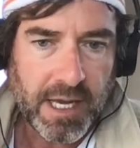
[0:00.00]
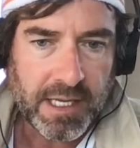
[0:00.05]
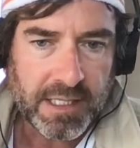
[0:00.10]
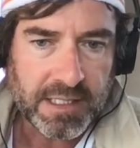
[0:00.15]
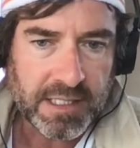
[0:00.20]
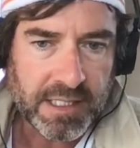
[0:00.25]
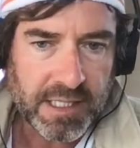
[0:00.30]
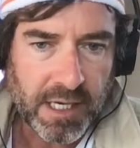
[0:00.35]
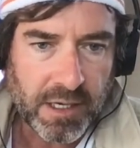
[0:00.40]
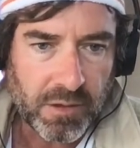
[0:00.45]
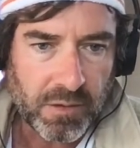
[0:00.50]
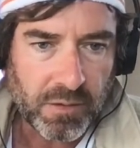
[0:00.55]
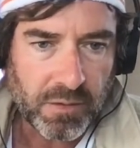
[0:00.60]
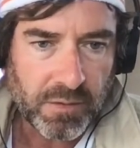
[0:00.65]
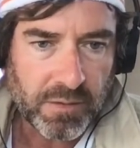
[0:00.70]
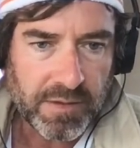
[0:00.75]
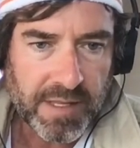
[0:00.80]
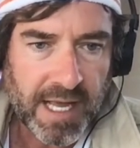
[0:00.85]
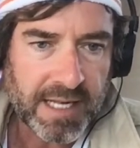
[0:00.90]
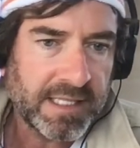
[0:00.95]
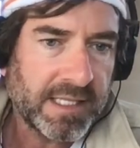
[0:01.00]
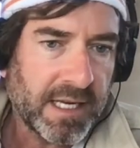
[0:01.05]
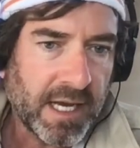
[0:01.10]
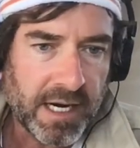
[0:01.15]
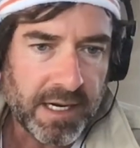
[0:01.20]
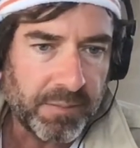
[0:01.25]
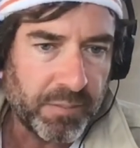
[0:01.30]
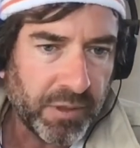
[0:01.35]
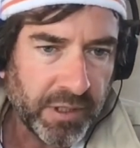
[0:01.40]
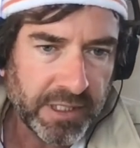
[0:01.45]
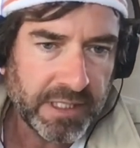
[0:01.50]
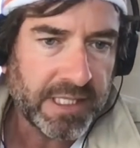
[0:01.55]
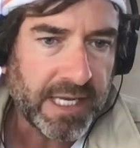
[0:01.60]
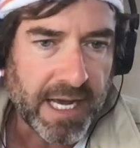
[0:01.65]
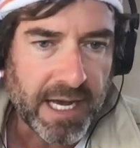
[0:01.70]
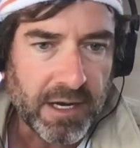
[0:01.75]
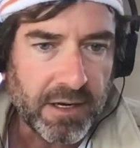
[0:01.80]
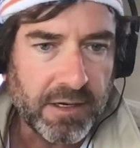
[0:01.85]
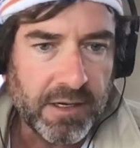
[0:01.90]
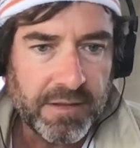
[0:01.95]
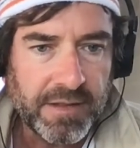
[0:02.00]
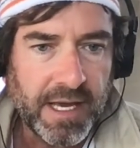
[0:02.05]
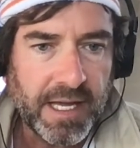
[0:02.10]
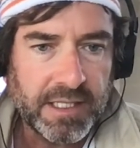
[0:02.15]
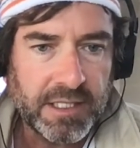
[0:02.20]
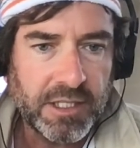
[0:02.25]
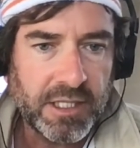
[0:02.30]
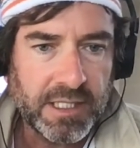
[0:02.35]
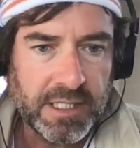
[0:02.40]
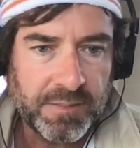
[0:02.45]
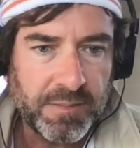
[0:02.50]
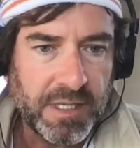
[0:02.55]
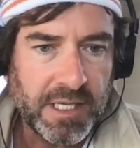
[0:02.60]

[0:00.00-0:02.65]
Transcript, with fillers: And so that's not a put down. That just